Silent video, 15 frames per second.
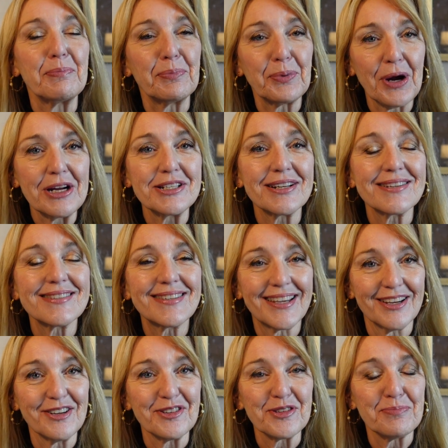
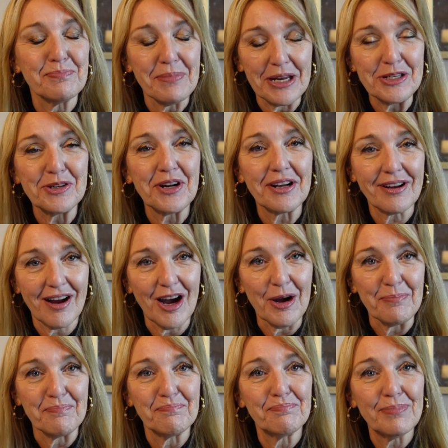
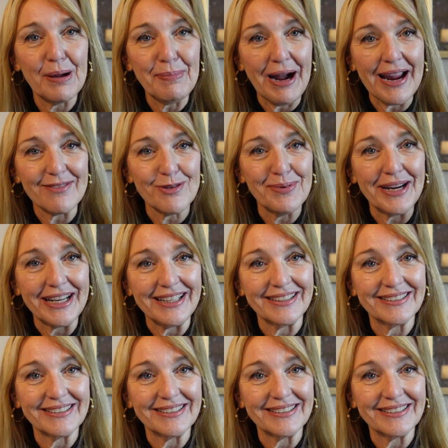ProjectSkillsMentor.com. Bye-bye, everybody.